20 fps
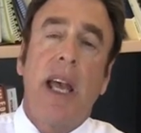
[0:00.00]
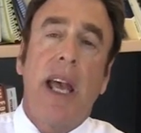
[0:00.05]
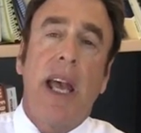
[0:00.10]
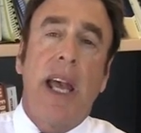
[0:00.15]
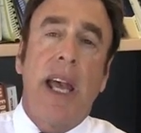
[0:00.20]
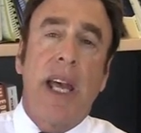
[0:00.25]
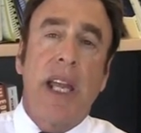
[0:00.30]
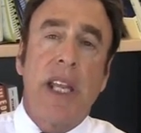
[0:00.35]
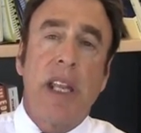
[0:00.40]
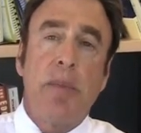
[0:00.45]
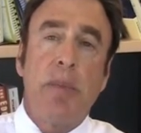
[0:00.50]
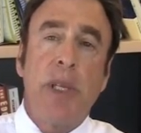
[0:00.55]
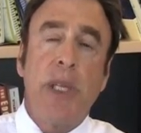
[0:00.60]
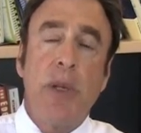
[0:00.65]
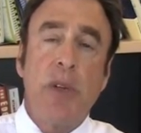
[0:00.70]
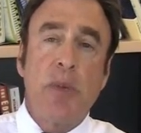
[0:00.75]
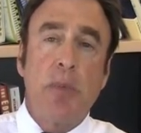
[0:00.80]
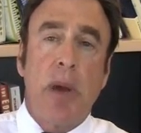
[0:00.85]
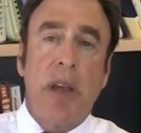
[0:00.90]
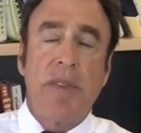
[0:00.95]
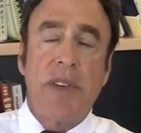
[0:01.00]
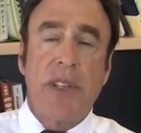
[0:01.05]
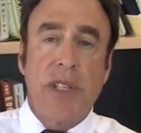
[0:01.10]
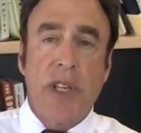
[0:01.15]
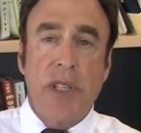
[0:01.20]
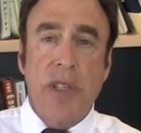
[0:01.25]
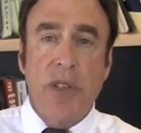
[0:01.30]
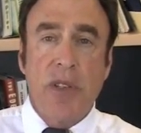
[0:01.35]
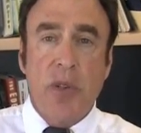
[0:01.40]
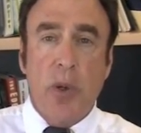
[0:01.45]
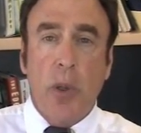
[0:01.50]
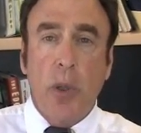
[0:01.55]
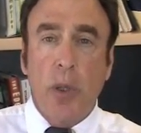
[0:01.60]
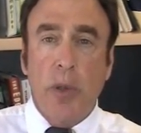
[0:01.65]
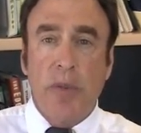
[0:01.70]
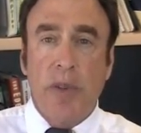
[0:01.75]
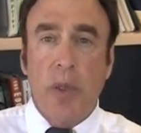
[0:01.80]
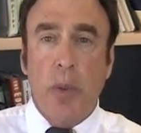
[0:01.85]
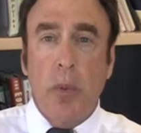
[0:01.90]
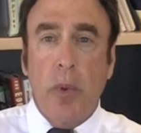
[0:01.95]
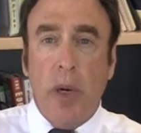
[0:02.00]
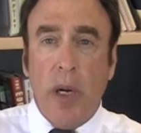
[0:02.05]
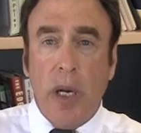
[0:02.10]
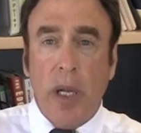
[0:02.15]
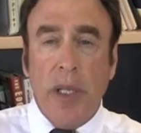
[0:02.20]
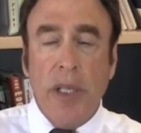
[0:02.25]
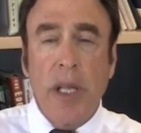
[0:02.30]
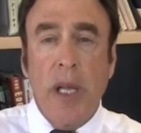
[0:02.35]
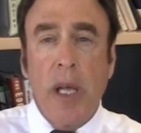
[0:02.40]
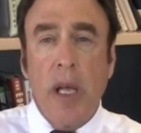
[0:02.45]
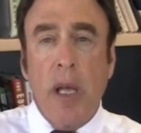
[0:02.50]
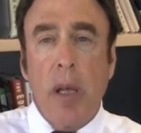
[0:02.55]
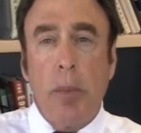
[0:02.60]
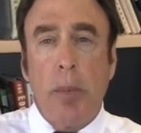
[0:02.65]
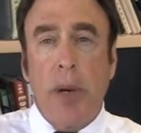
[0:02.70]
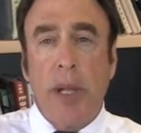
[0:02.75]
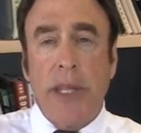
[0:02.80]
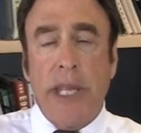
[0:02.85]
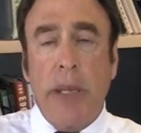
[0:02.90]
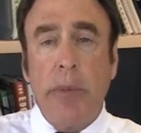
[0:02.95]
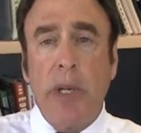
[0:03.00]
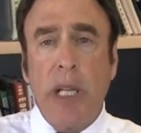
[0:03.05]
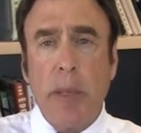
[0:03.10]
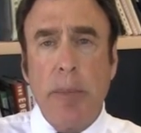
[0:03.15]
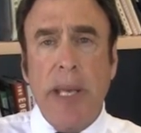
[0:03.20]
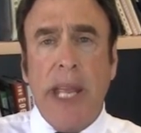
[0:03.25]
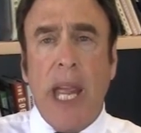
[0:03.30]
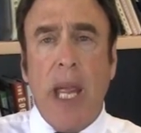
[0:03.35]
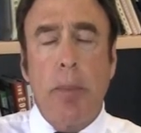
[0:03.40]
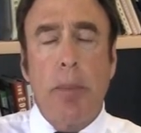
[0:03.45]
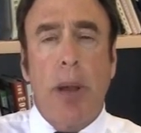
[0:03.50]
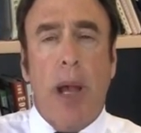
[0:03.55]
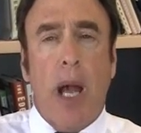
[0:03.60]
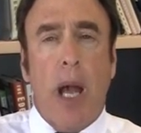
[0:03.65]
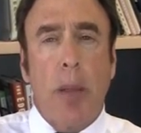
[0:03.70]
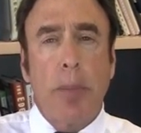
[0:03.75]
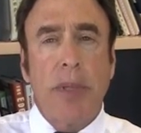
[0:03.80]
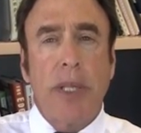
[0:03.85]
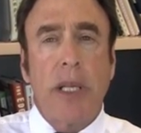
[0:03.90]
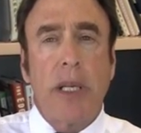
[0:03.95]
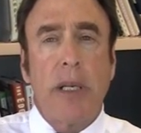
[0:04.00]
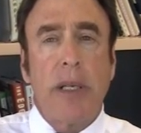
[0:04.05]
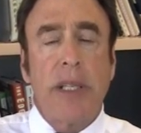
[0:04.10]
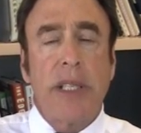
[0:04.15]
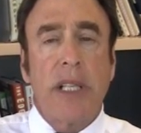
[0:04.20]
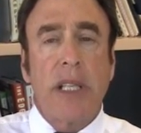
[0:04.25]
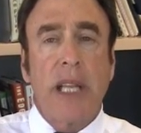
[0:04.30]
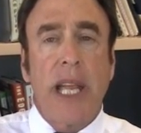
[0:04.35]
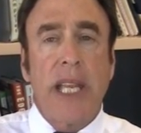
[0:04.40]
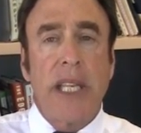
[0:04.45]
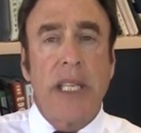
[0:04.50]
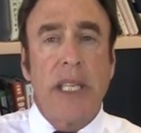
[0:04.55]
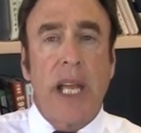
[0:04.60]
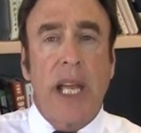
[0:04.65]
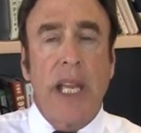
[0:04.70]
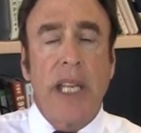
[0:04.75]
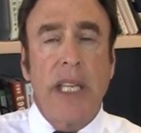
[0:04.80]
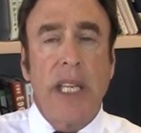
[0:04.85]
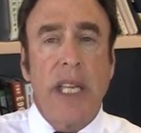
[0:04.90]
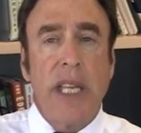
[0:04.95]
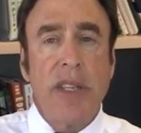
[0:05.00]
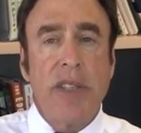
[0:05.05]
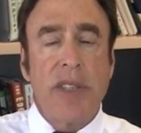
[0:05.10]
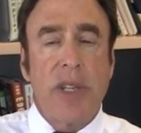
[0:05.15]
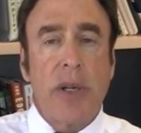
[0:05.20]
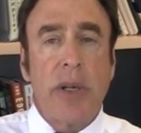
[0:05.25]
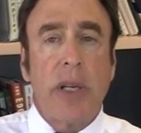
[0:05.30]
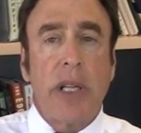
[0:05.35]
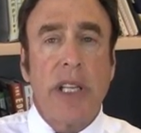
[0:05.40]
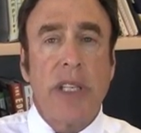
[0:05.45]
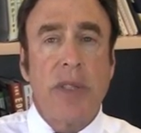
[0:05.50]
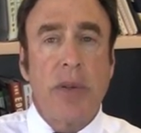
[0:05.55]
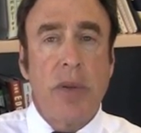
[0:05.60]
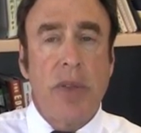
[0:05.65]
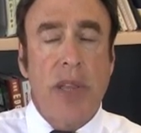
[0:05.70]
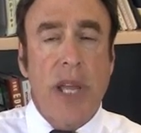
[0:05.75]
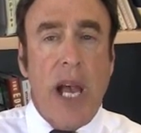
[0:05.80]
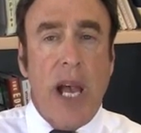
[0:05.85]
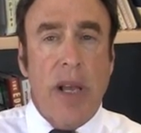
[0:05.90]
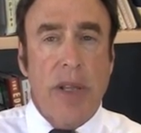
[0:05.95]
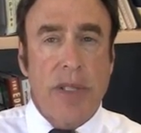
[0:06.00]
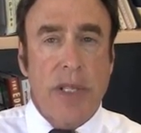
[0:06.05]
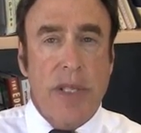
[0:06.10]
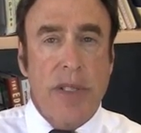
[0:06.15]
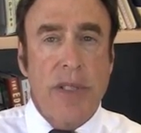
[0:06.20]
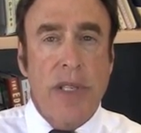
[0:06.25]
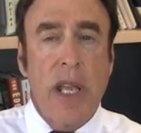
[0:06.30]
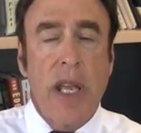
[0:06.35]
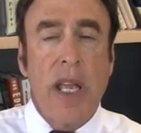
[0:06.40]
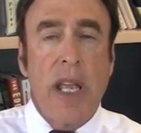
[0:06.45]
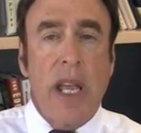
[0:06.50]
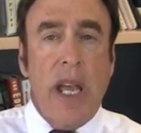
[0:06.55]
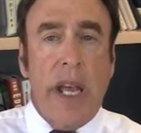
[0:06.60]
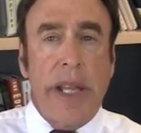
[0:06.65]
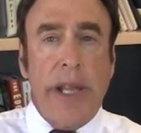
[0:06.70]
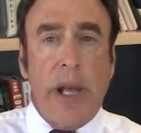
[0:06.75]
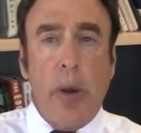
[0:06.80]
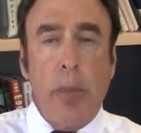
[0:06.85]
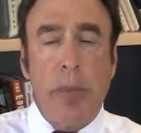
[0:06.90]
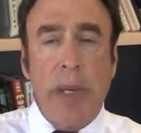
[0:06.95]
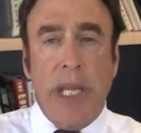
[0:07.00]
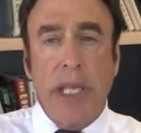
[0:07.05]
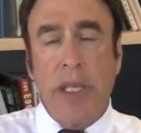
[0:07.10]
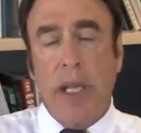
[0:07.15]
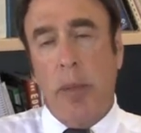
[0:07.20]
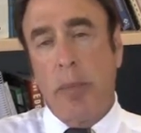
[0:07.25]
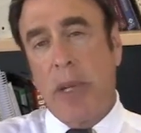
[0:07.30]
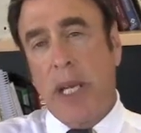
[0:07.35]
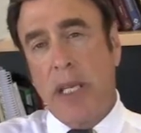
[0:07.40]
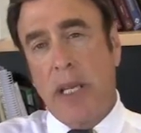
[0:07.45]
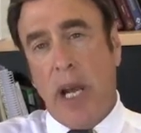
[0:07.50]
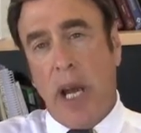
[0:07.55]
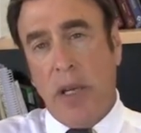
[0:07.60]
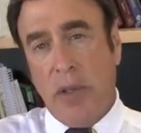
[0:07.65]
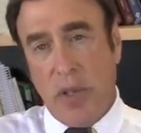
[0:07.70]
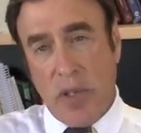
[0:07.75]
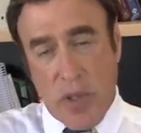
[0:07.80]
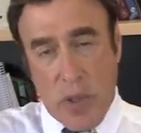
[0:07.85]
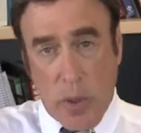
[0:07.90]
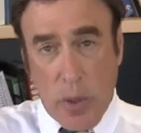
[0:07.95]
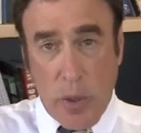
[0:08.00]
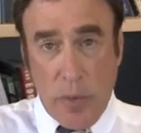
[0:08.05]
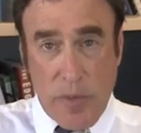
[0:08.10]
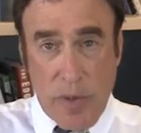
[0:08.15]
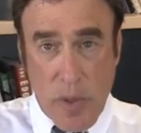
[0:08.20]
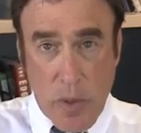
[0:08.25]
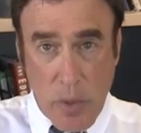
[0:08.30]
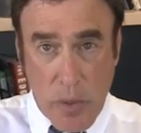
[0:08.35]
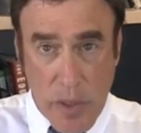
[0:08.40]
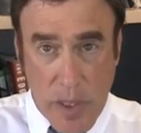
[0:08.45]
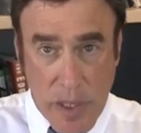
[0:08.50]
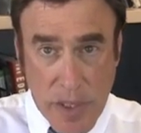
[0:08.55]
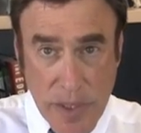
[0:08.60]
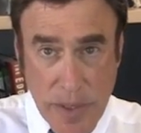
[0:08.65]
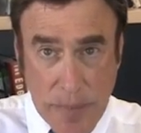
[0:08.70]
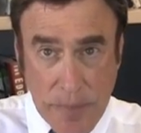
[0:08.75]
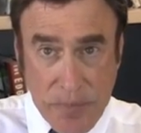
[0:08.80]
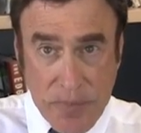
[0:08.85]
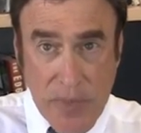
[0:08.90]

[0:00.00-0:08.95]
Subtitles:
and have been used by physicians all over the world. But they really became popular in the late 90s and early 2000s and now being done by doctors all over the world.